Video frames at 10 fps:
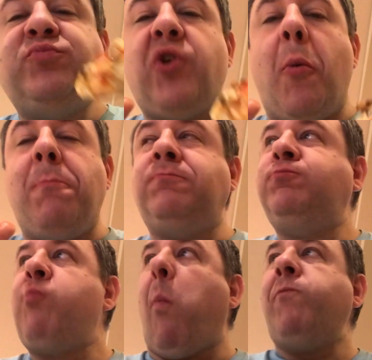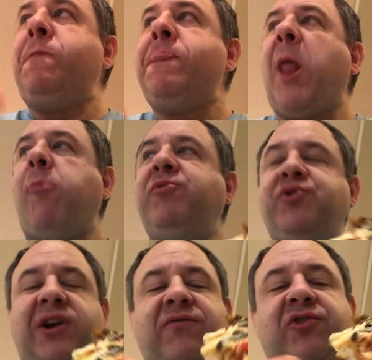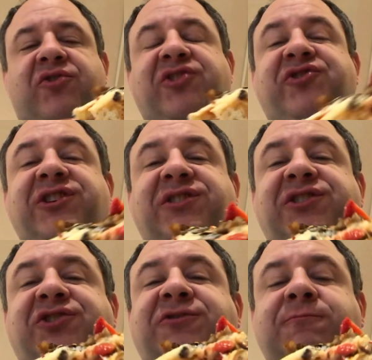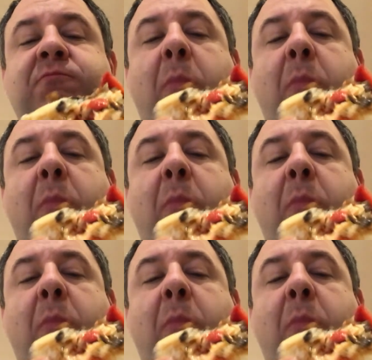Well, when you have a crust like this,